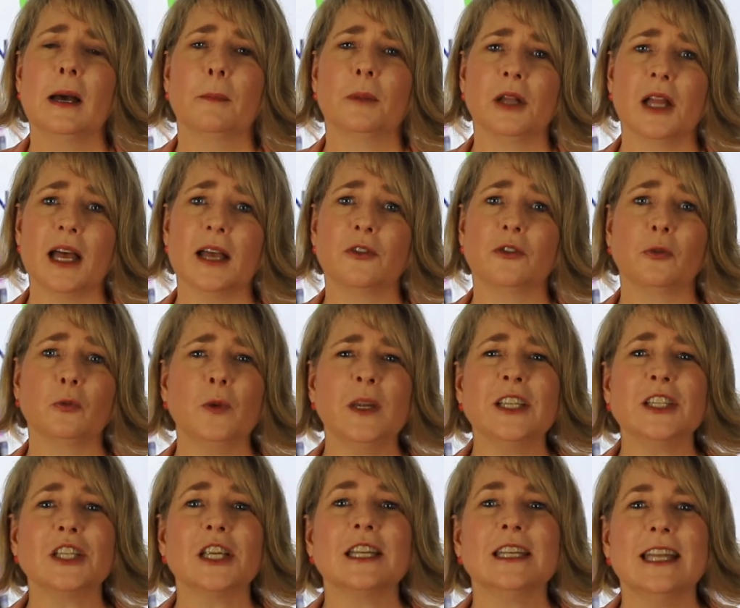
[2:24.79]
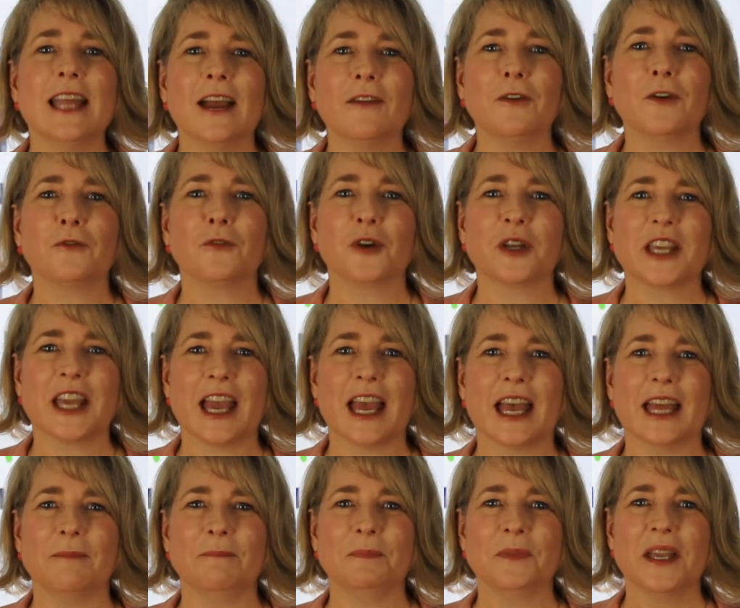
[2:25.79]
Plus, we should never
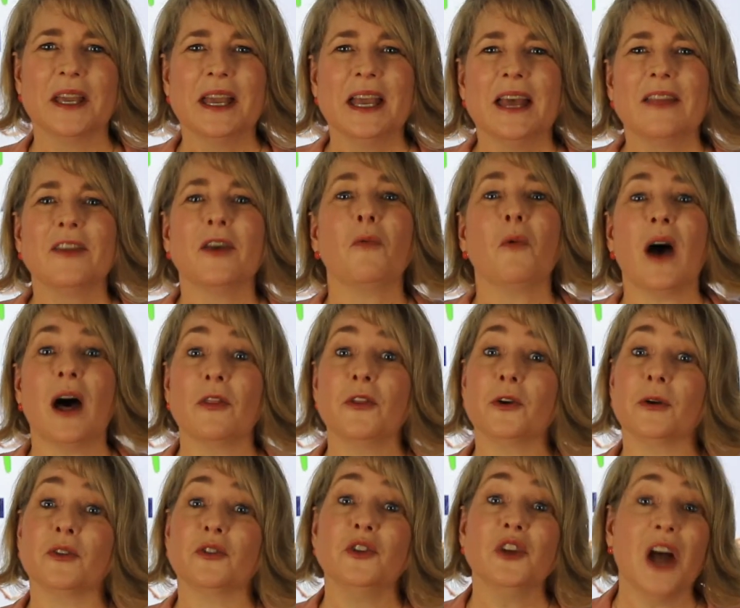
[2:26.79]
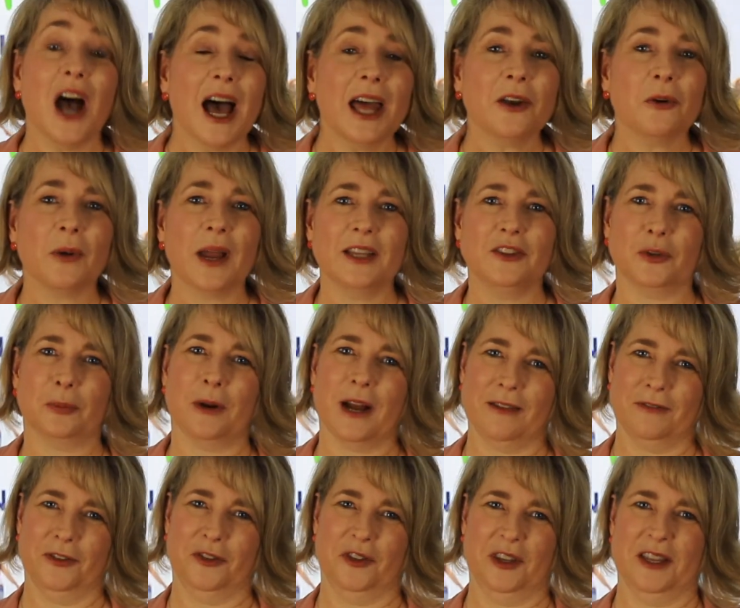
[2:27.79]
forget that while there is not a right to
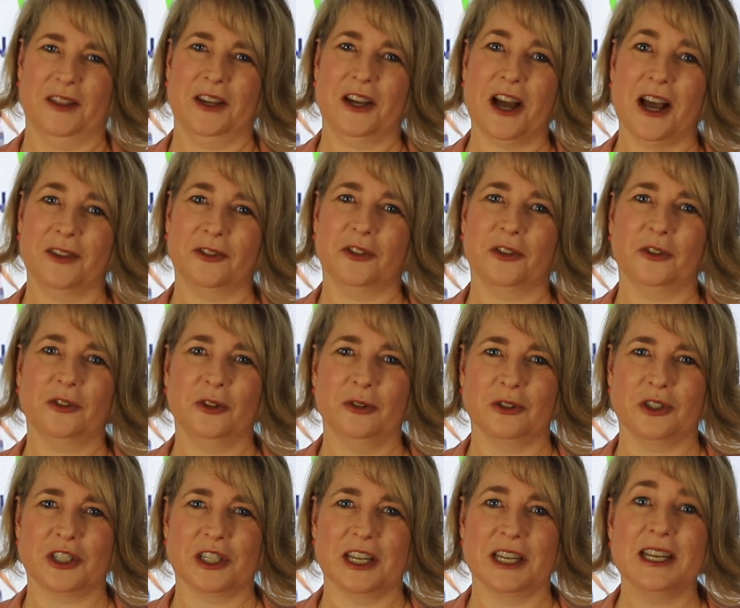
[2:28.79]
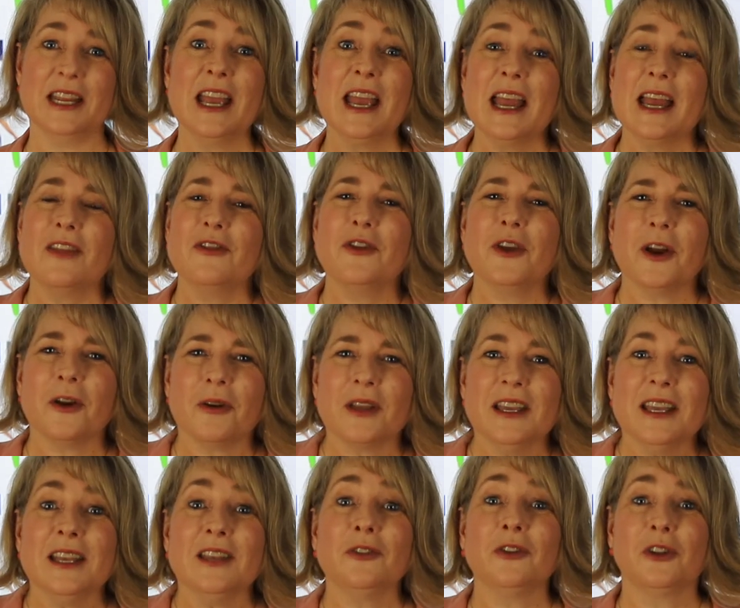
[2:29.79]
privacy in the Constitution, there
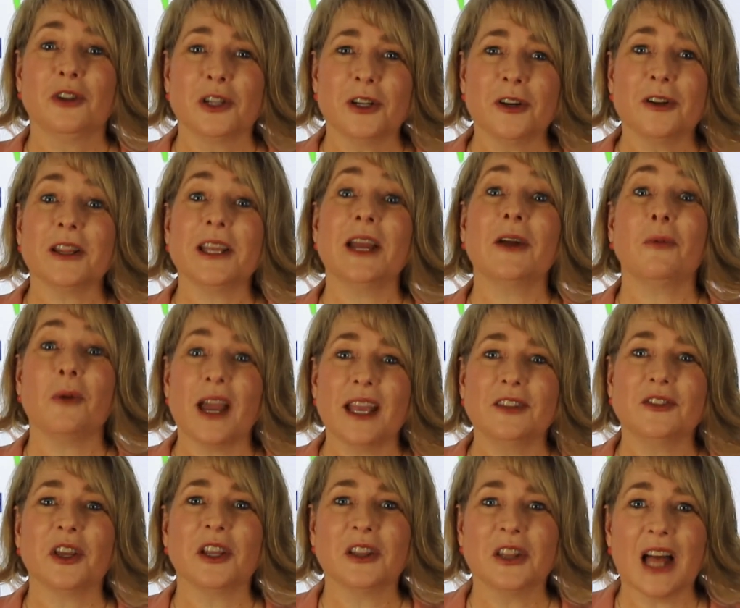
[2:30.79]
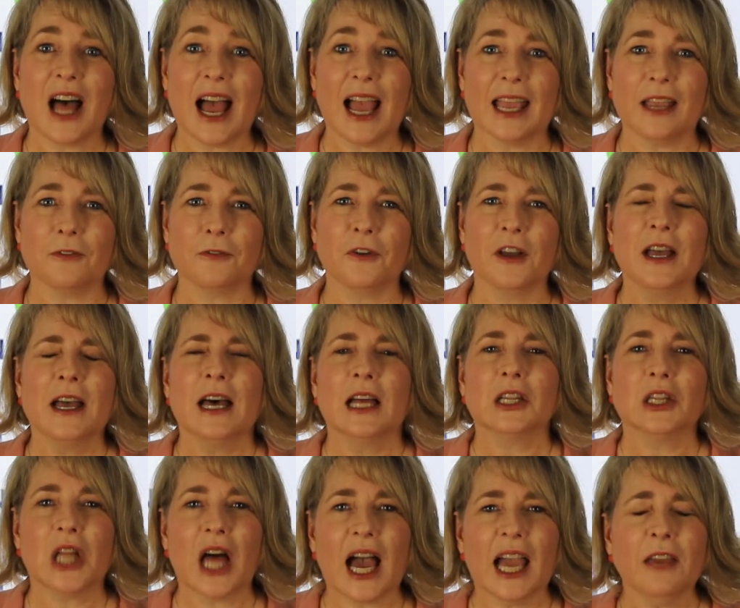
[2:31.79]
is clearly a right to life.
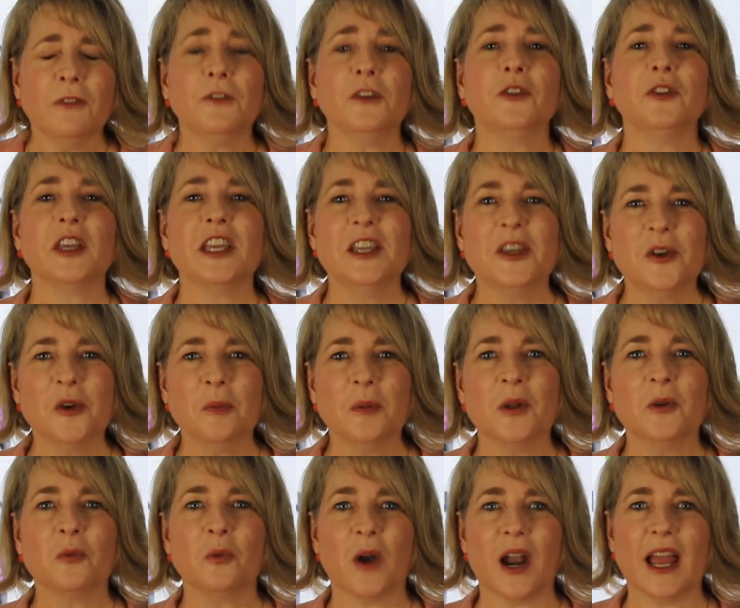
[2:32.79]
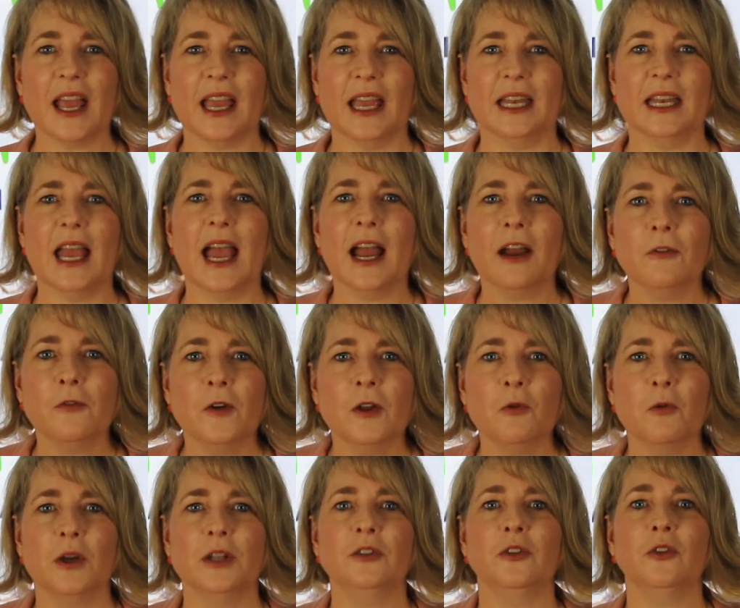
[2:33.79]
Life is a human right.
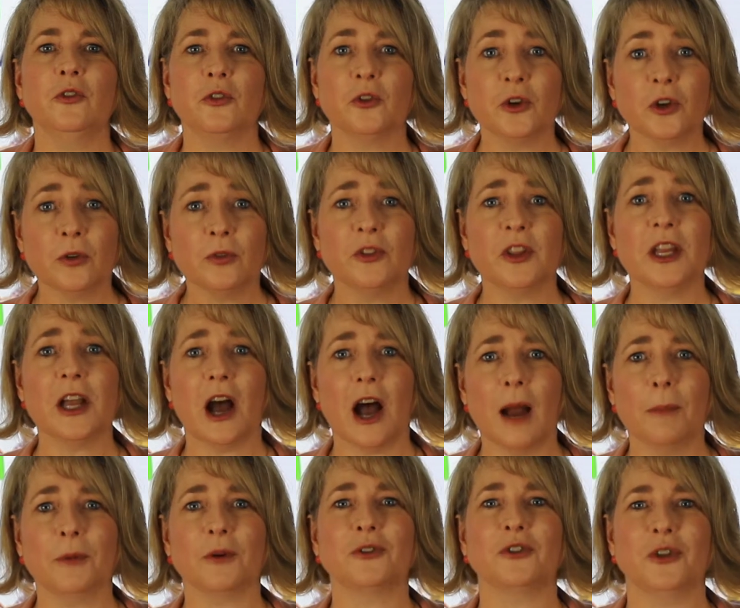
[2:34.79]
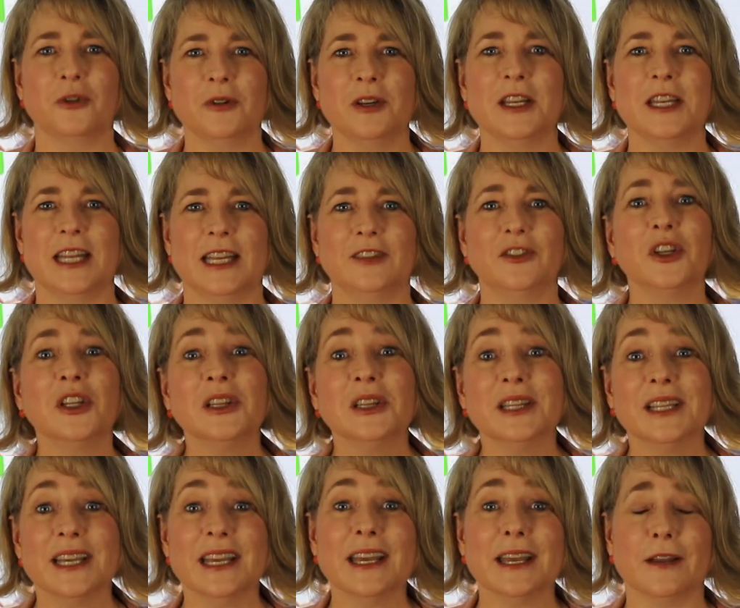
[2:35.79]
Everyone deserves the opportunity to
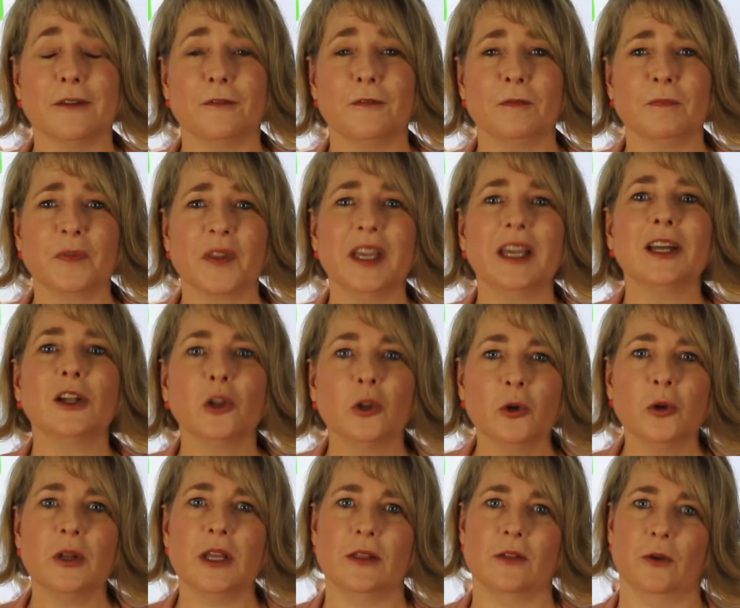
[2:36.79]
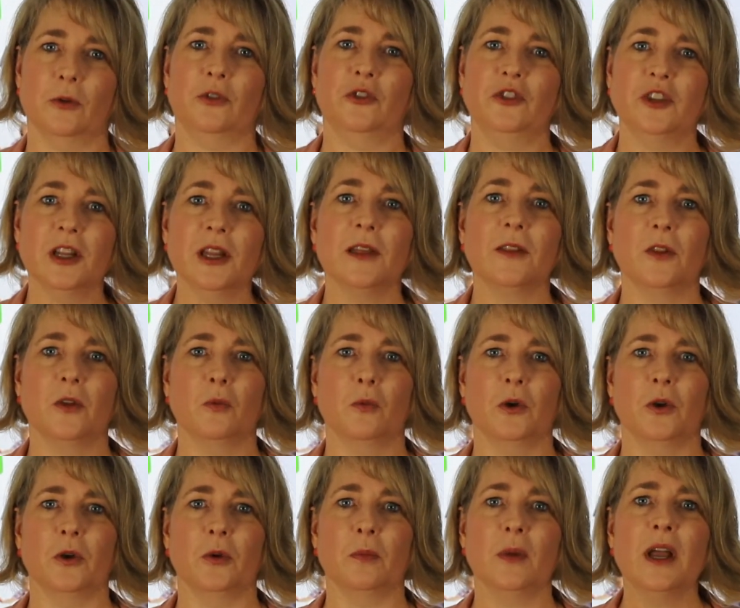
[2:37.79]
live, including those still in the
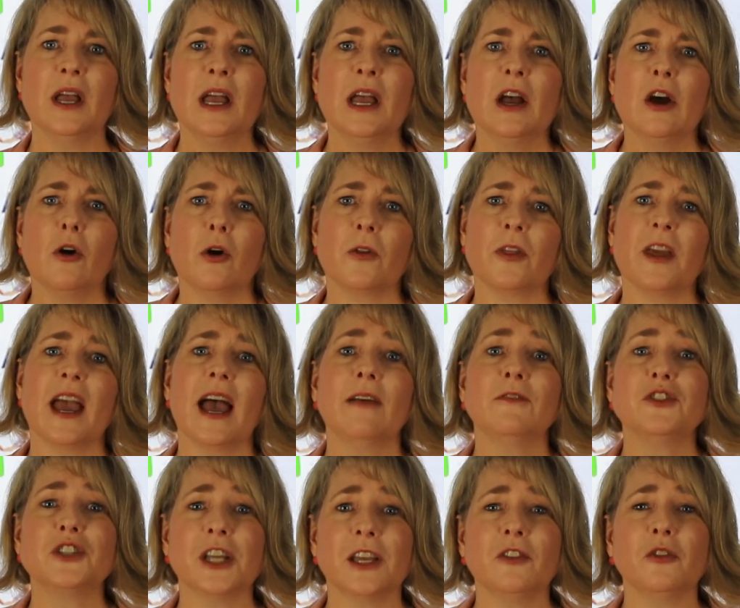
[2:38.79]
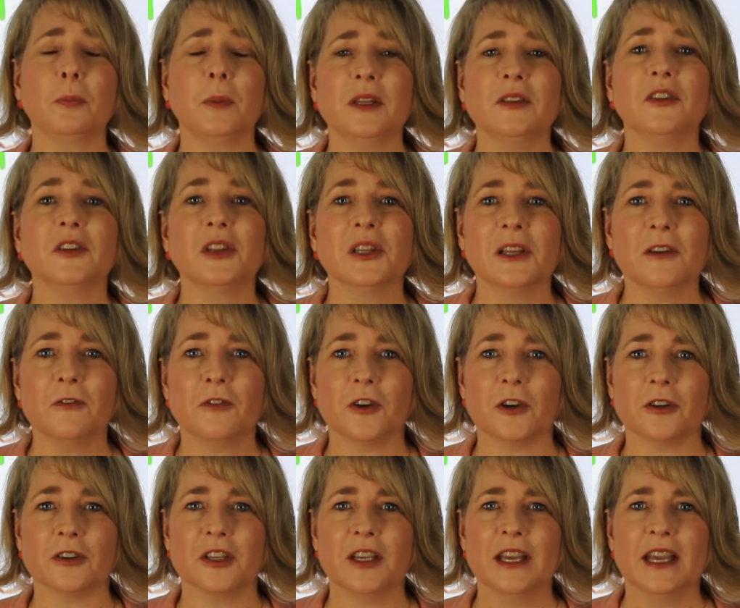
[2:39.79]
womb or that have just been
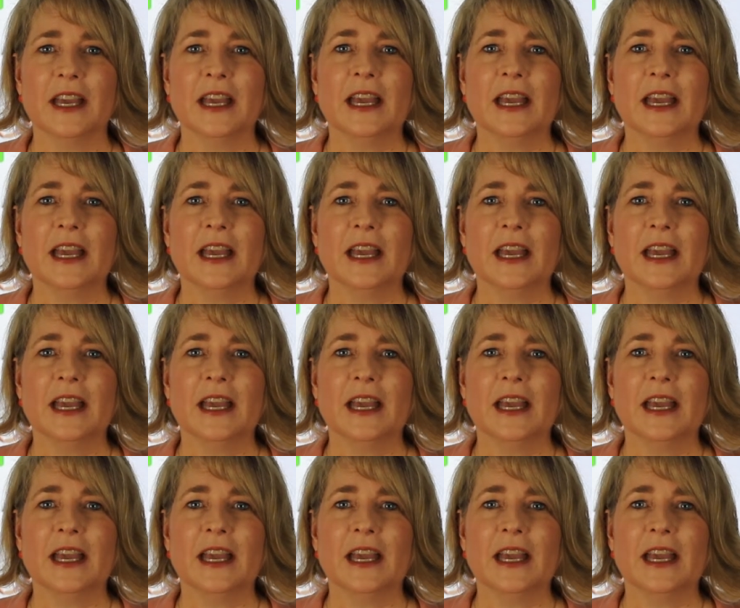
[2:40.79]
delivered.